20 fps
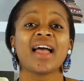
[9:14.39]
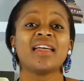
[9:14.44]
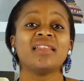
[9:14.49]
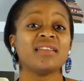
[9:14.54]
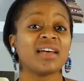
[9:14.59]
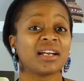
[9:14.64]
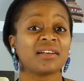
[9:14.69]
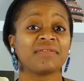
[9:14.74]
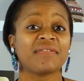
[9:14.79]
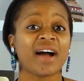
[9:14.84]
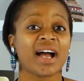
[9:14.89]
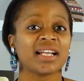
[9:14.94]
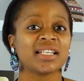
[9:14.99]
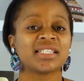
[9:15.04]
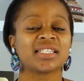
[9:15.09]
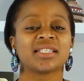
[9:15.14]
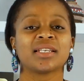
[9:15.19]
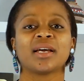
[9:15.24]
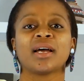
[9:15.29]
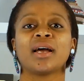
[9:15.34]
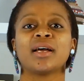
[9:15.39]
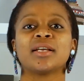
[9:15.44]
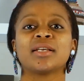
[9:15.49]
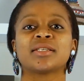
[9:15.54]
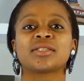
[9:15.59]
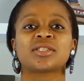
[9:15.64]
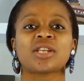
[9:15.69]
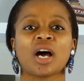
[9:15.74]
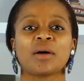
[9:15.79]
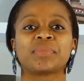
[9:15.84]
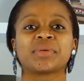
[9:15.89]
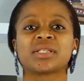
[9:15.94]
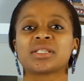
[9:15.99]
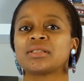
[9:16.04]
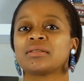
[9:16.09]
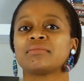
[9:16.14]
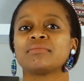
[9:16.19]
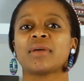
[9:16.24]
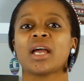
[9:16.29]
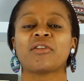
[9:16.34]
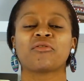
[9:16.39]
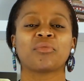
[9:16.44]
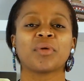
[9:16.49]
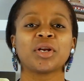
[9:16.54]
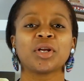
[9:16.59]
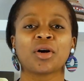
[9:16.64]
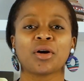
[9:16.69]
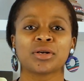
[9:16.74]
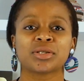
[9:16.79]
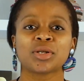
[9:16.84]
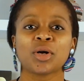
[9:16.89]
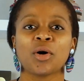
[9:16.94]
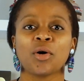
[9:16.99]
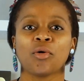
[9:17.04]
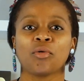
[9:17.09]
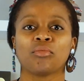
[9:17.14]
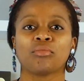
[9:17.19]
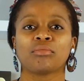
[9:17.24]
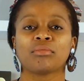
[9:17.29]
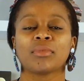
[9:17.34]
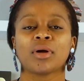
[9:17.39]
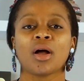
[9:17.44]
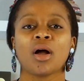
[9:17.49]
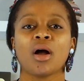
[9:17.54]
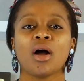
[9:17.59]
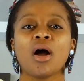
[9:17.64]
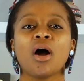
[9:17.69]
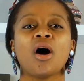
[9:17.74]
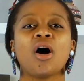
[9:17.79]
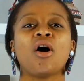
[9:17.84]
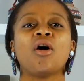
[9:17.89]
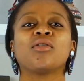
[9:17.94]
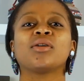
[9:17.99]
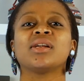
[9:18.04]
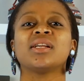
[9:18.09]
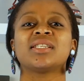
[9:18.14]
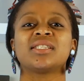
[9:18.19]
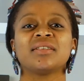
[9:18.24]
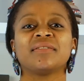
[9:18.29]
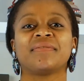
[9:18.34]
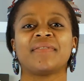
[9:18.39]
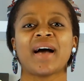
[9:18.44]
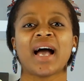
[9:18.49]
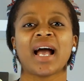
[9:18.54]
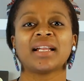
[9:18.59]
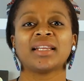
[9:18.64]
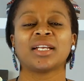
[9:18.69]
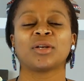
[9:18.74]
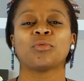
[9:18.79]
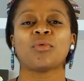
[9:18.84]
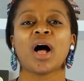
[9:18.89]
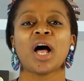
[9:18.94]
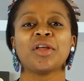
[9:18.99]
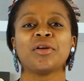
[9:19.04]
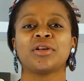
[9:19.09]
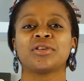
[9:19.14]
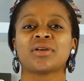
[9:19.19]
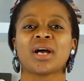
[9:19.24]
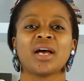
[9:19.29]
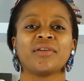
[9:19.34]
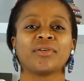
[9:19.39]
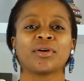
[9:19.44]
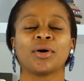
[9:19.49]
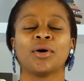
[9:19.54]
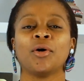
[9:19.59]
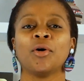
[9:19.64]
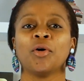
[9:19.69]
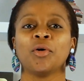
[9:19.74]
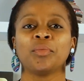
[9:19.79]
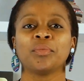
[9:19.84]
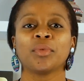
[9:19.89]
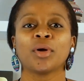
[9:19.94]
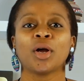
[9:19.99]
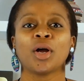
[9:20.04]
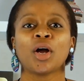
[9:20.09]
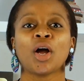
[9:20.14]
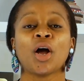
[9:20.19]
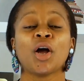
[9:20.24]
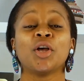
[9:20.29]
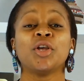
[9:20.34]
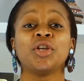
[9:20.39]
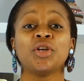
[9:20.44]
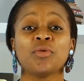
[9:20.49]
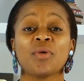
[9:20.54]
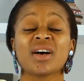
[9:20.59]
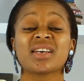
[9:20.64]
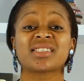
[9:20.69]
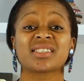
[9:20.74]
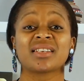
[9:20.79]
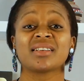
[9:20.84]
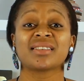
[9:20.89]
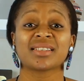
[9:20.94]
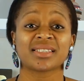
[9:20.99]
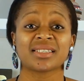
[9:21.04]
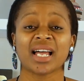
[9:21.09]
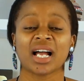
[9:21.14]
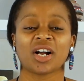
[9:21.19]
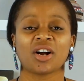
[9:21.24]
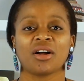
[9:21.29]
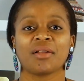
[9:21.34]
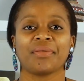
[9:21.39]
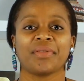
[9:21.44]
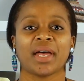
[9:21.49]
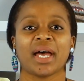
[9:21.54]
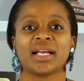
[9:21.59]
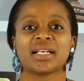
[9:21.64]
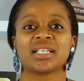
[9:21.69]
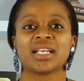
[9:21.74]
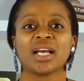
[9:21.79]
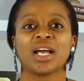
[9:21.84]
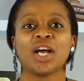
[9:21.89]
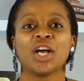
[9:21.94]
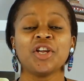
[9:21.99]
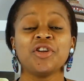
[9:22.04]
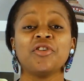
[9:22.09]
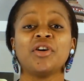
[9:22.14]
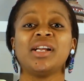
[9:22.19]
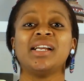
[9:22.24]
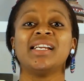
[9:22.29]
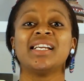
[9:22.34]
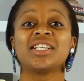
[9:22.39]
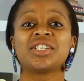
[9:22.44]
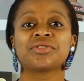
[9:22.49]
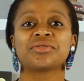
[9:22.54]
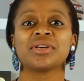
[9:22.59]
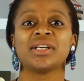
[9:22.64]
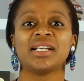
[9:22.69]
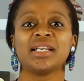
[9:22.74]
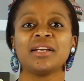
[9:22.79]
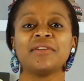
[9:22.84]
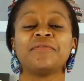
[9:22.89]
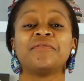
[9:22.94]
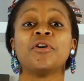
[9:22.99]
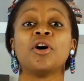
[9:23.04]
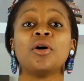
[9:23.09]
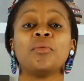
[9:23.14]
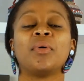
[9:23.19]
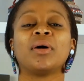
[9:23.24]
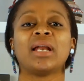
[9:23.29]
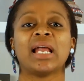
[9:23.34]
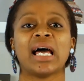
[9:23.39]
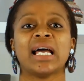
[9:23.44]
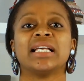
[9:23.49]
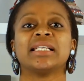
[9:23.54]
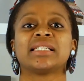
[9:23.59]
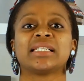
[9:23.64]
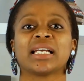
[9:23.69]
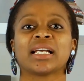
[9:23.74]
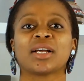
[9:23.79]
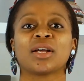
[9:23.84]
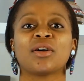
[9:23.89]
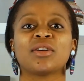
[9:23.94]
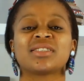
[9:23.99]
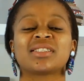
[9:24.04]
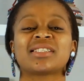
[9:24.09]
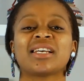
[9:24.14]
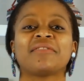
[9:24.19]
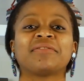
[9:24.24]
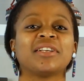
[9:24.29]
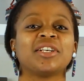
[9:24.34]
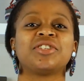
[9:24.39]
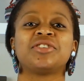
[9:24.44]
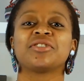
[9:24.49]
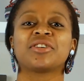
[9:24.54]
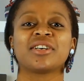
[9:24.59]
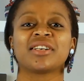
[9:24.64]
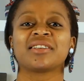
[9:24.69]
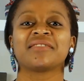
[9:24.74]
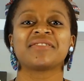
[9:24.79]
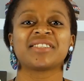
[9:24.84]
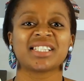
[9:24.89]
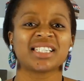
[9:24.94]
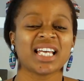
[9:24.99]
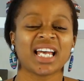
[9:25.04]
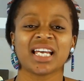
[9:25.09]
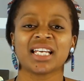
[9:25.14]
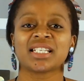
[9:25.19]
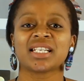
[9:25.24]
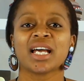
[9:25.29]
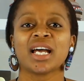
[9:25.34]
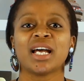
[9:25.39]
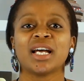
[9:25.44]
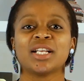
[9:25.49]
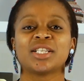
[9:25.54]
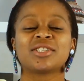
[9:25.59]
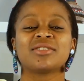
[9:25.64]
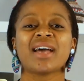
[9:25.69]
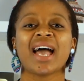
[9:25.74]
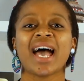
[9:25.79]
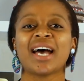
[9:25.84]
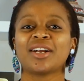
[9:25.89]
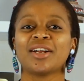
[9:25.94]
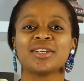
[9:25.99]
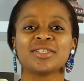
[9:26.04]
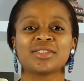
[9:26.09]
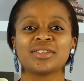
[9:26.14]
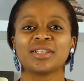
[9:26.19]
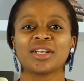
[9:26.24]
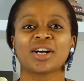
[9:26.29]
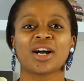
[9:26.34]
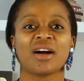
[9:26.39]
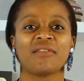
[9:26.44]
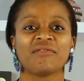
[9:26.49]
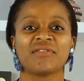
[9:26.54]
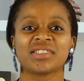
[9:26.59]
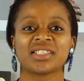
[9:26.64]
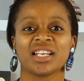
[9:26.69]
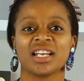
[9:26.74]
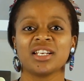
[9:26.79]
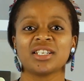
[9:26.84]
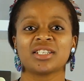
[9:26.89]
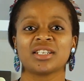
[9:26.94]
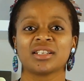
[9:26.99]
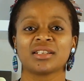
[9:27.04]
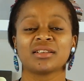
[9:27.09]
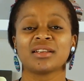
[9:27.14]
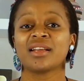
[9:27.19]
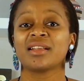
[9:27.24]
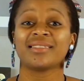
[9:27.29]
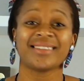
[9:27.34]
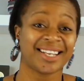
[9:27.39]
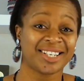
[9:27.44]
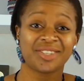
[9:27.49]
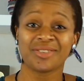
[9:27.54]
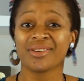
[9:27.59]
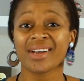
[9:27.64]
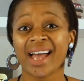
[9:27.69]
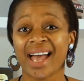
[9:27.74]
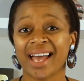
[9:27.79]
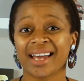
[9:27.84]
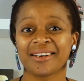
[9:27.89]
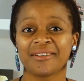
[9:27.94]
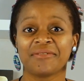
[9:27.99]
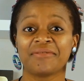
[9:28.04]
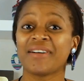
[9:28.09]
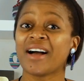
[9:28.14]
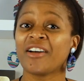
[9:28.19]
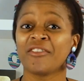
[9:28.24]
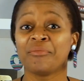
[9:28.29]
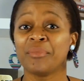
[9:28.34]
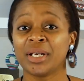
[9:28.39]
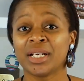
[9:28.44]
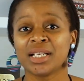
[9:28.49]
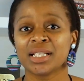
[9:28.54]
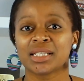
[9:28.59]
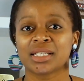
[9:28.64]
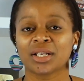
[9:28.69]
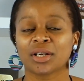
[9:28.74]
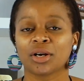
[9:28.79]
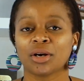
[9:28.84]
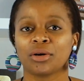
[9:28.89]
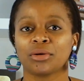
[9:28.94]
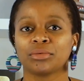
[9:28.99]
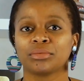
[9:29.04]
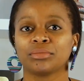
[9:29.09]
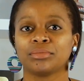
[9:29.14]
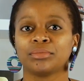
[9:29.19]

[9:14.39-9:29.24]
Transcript: That fight stops. Everybody goes home. Only to find that while you're driving home, you are still stuck on that. You're literally verbalizing stuff that you could have said to add on to the conversation that you had 5 minutes ago.